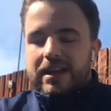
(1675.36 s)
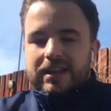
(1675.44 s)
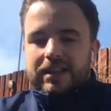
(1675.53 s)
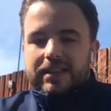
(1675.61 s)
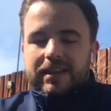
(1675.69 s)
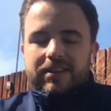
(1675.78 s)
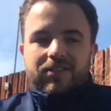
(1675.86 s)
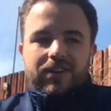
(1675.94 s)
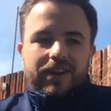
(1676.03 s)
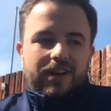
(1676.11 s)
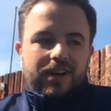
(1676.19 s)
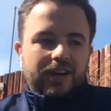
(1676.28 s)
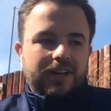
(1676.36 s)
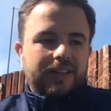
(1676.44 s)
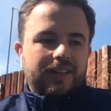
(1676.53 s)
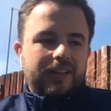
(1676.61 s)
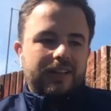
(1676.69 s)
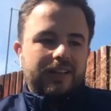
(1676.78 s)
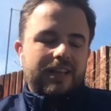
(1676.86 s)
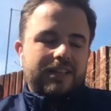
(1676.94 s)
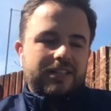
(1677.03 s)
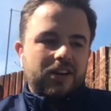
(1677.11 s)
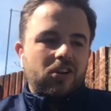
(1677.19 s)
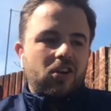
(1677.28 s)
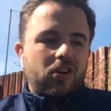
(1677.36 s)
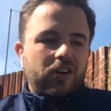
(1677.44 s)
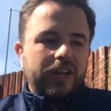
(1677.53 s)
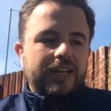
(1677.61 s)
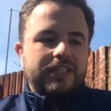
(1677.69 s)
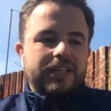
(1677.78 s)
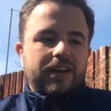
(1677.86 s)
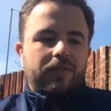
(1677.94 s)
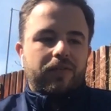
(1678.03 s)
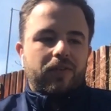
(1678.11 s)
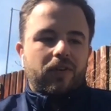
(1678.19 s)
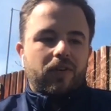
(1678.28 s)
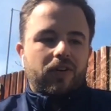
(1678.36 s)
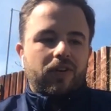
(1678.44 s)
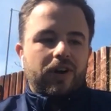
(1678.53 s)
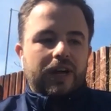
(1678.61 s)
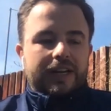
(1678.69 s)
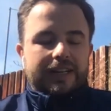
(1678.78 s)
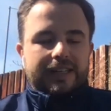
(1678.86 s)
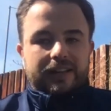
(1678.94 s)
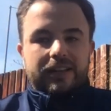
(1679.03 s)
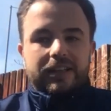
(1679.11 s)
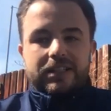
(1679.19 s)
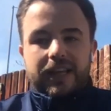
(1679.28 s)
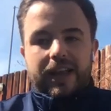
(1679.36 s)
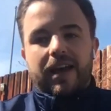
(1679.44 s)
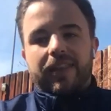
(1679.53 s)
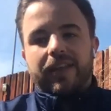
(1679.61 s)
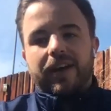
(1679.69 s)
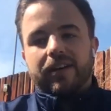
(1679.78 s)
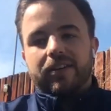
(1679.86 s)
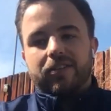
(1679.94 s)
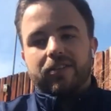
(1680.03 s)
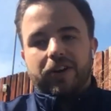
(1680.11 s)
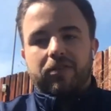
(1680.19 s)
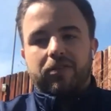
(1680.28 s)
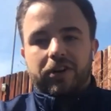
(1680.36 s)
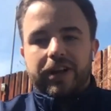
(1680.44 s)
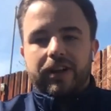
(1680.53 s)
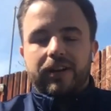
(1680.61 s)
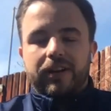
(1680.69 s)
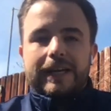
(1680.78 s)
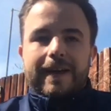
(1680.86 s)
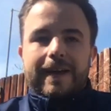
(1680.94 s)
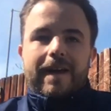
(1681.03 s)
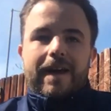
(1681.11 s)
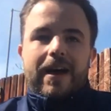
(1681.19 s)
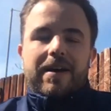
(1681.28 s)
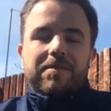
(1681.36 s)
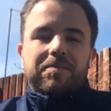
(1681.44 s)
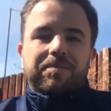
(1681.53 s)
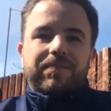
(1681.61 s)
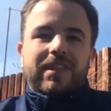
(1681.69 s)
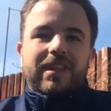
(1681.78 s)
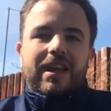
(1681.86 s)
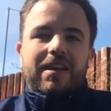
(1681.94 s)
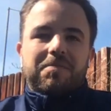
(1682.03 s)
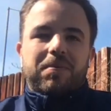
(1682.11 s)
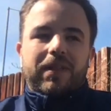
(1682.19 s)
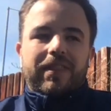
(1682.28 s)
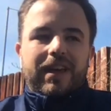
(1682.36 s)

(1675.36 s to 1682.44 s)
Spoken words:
Then it's a lot easier for elite athletes to get that recovery in. But